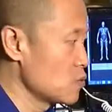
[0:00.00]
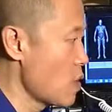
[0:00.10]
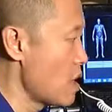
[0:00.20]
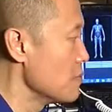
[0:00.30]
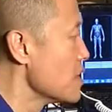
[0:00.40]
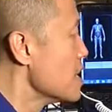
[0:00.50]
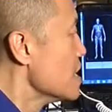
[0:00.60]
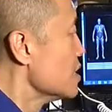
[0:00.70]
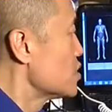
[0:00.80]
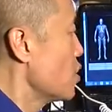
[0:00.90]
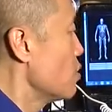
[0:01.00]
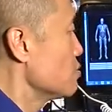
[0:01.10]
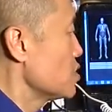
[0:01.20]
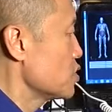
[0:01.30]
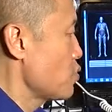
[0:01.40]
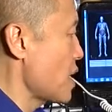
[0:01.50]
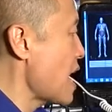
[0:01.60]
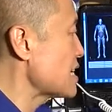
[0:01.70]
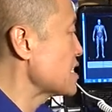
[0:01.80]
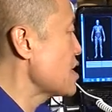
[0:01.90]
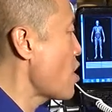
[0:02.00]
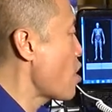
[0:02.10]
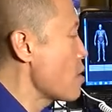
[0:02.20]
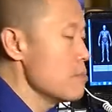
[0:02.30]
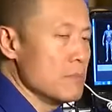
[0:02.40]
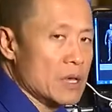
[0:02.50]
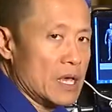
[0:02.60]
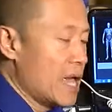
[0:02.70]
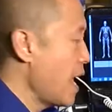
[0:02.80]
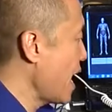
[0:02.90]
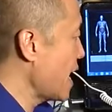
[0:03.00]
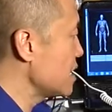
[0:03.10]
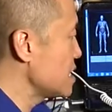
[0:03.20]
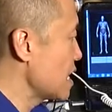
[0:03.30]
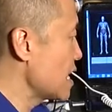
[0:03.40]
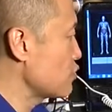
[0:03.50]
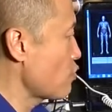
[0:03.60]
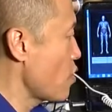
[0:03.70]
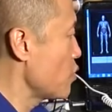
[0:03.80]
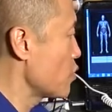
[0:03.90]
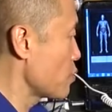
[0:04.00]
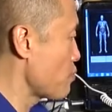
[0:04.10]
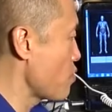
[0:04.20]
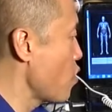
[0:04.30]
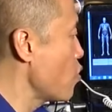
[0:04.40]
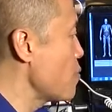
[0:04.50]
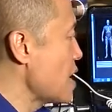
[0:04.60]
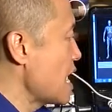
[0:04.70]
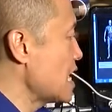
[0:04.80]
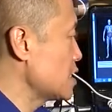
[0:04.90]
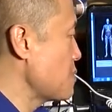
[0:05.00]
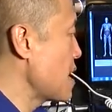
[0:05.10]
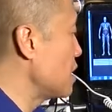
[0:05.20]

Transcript: as well. So just relax the arm, and the electrode or the probe has to be